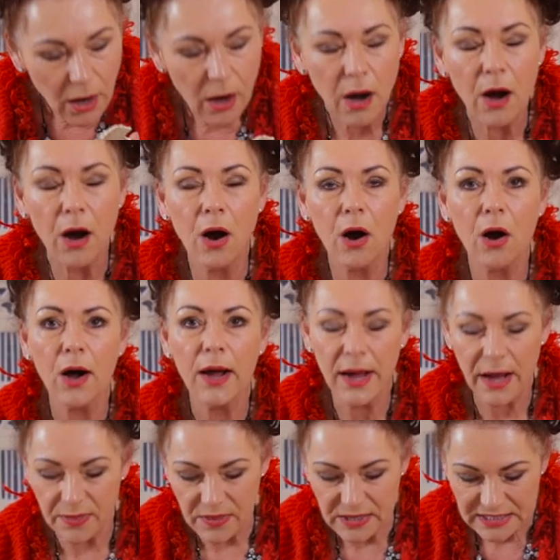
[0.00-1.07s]
Oh,
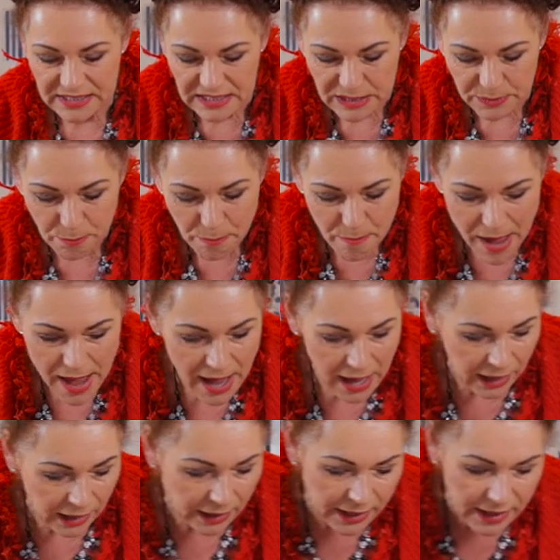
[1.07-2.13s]
and the
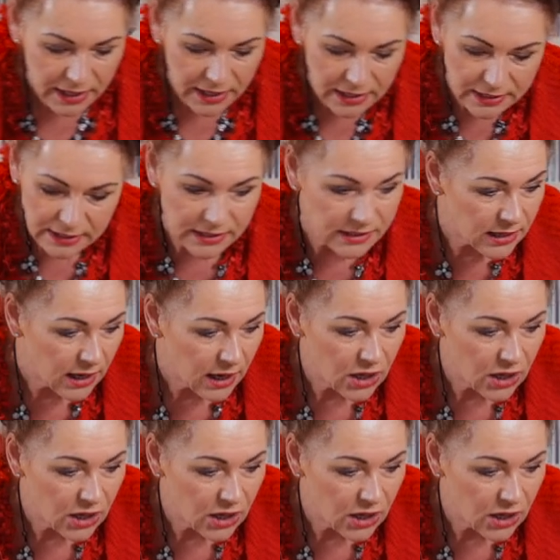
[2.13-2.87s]
smell is